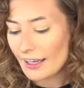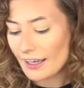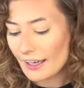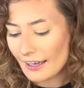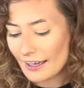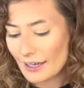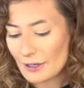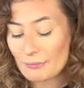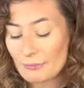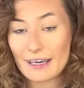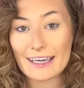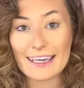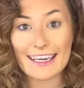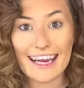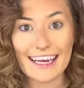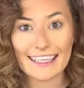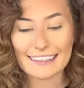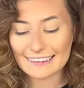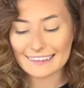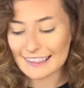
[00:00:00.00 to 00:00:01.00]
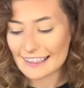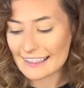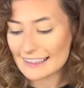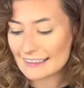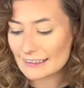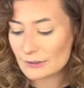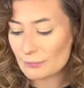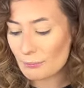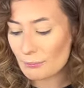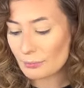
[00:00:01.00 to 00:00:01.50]
But next
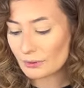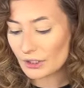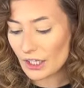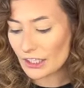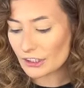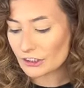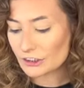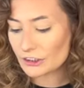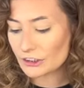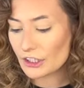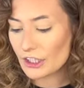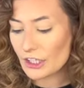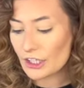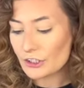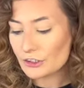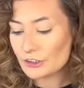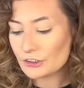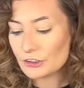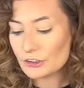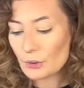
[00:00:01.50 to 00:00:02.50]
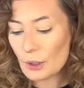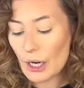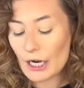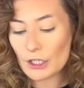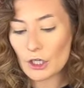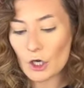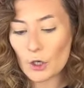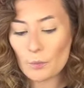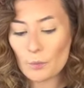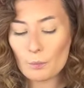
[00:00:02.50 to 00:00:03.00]
is blush. So I
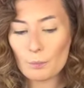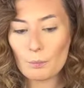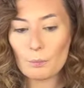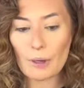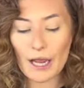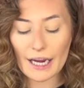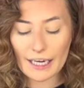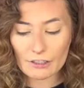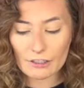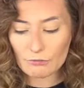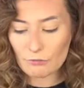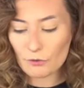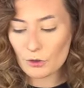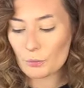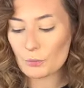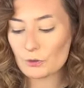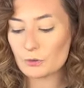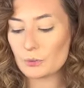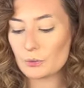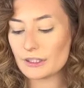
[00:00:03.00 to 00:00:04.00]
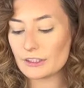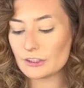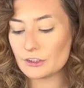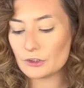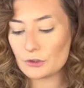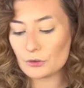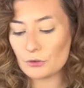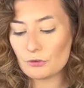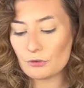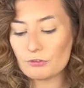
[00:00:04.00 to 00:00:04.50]
go back and forth between
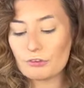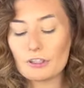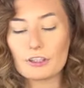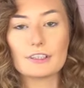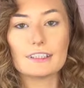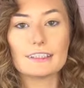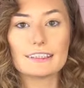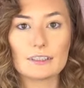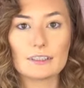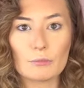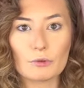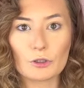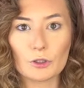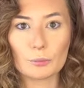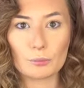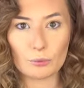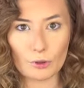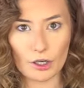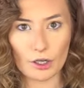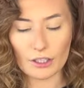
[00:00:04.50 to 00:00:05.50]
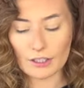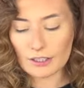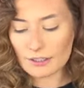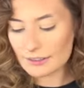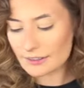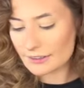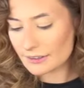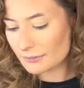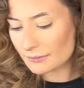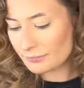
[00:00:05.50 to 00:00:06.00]
two very similar products.